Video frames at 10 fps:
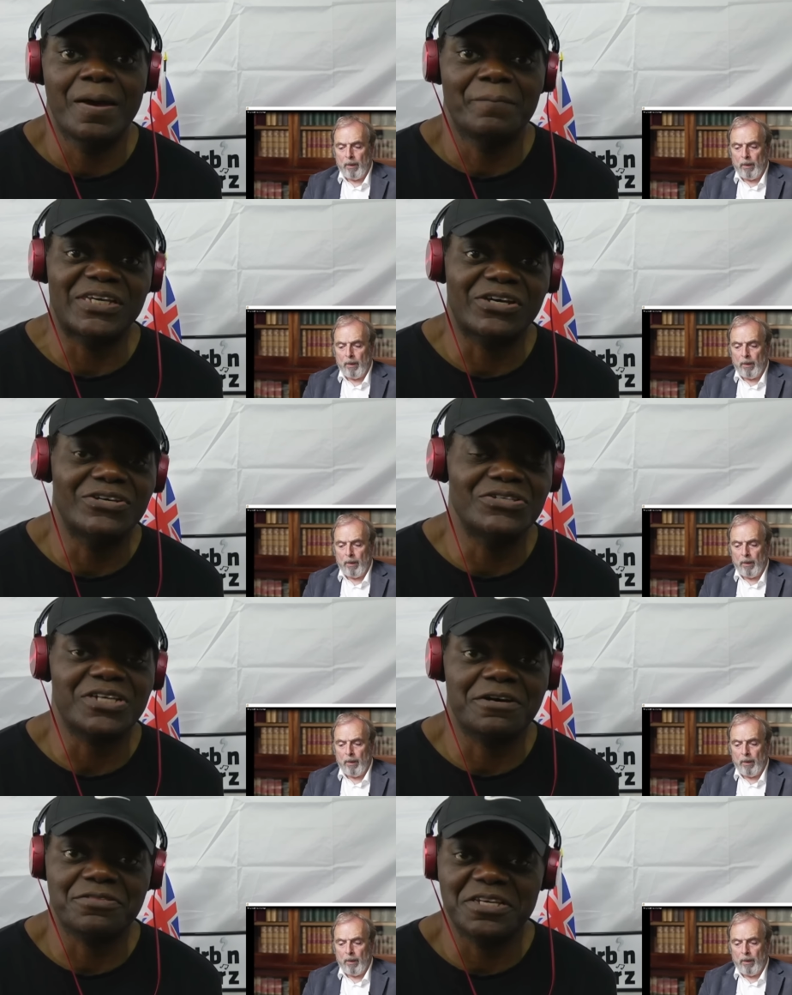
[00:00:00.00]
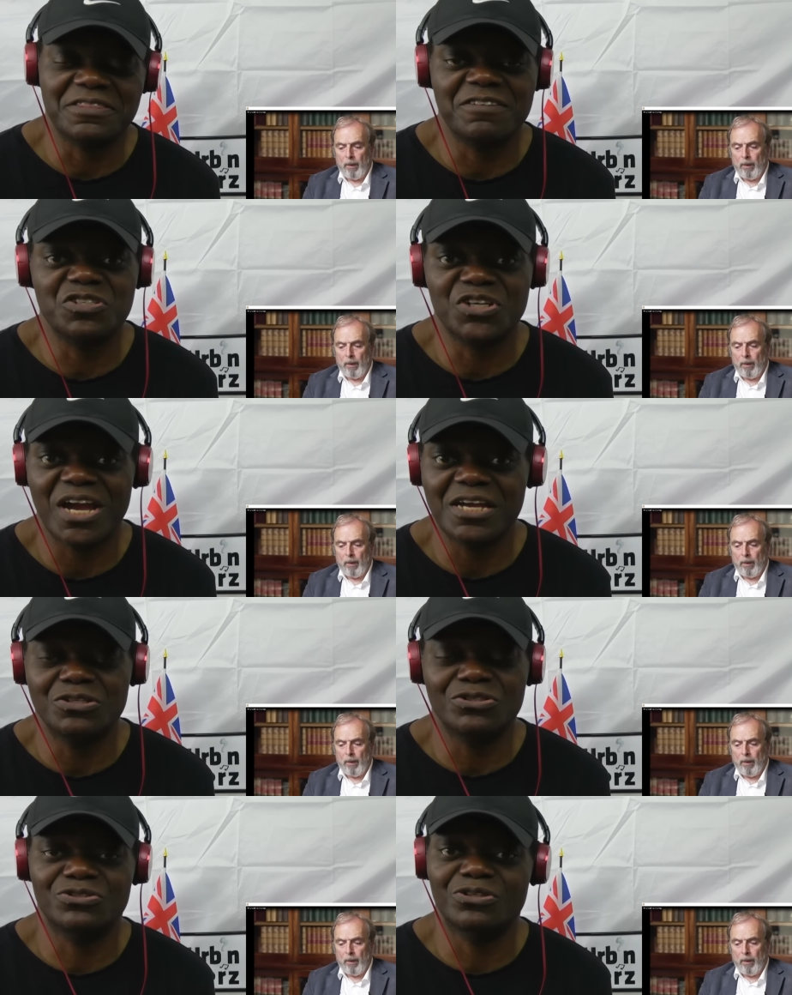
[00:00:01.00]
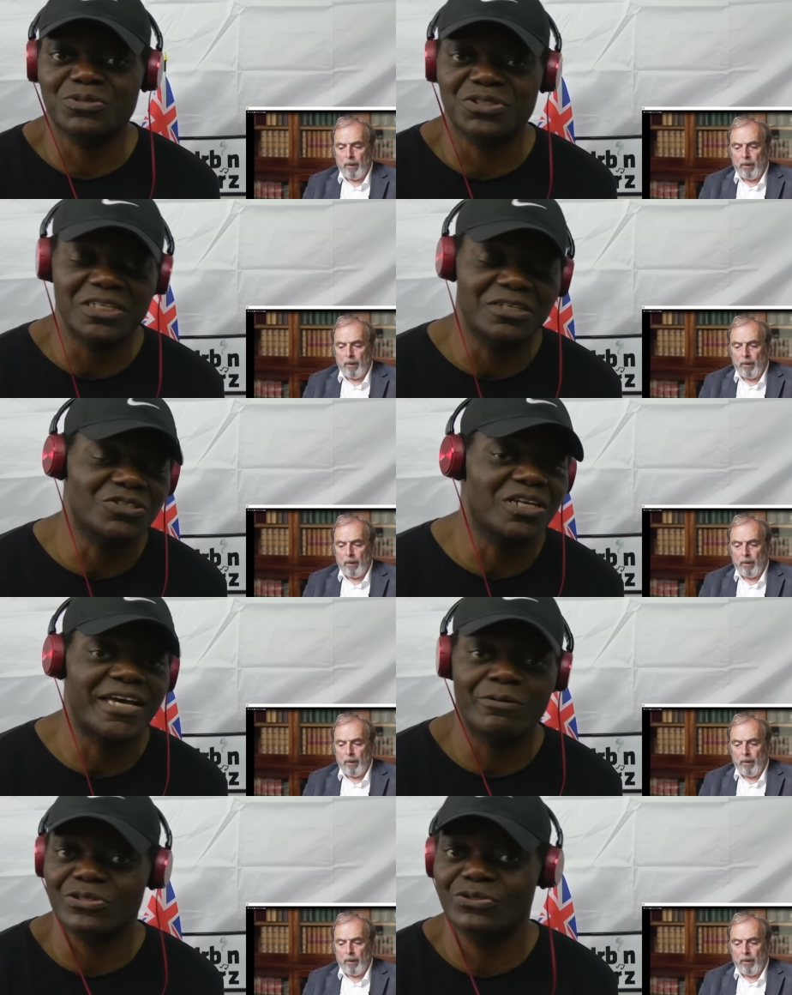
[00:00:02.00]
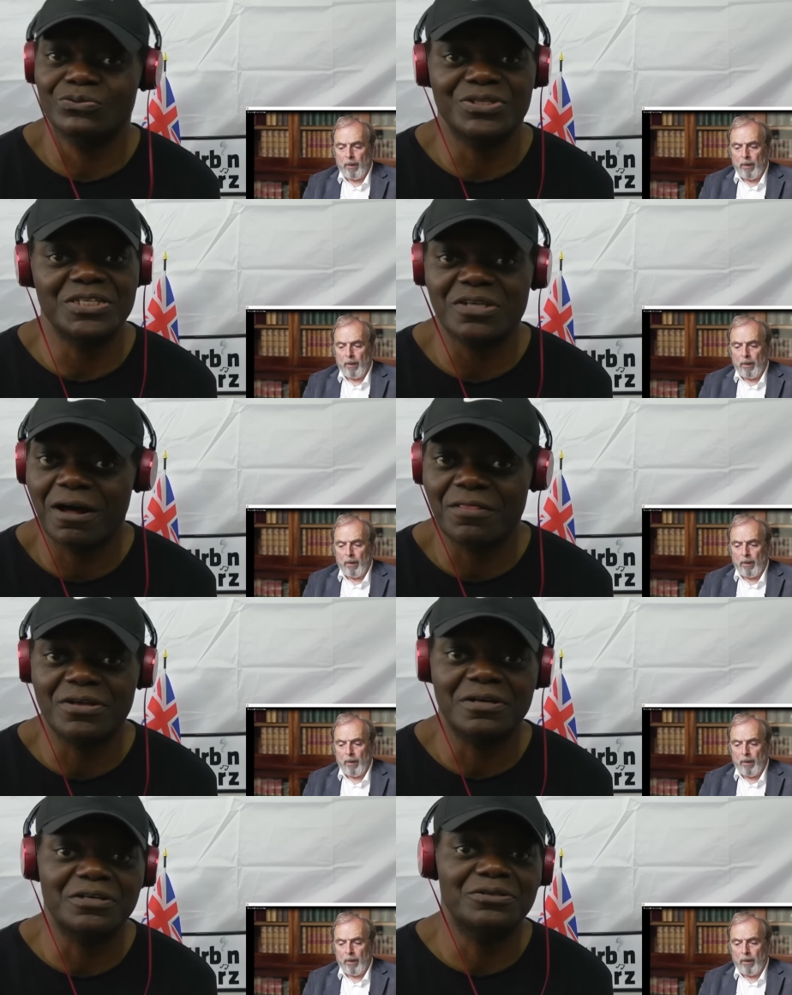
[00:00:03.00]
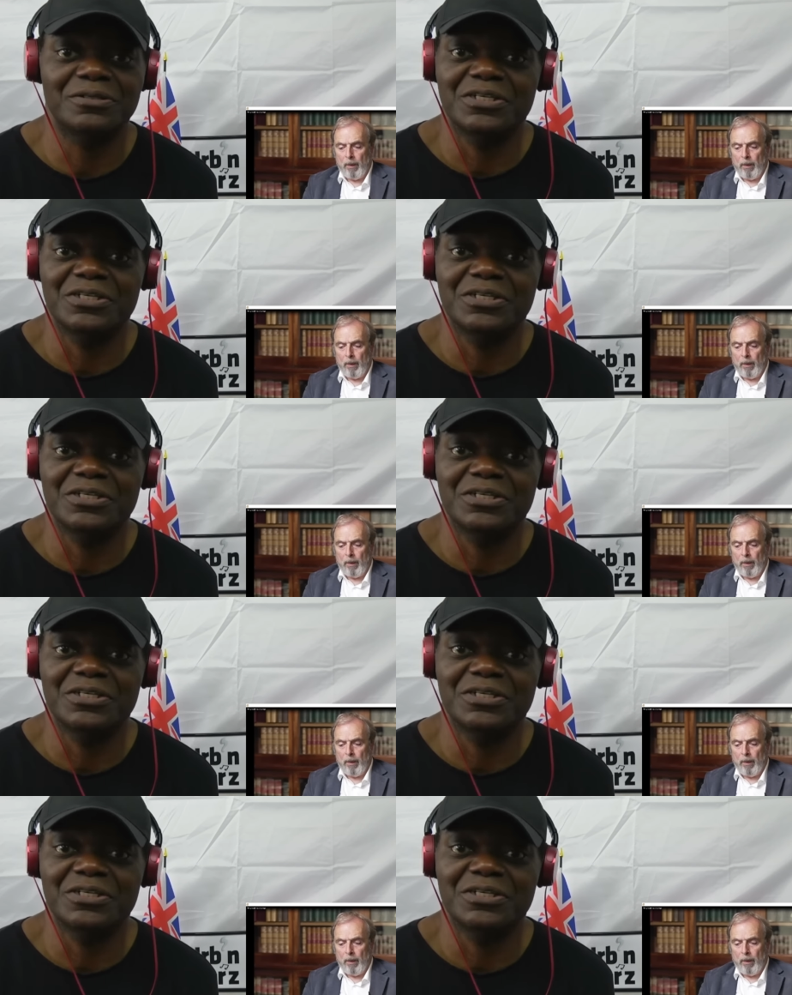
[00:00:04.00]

Speaker 1: because I think they've changed job seekers allowance and all these other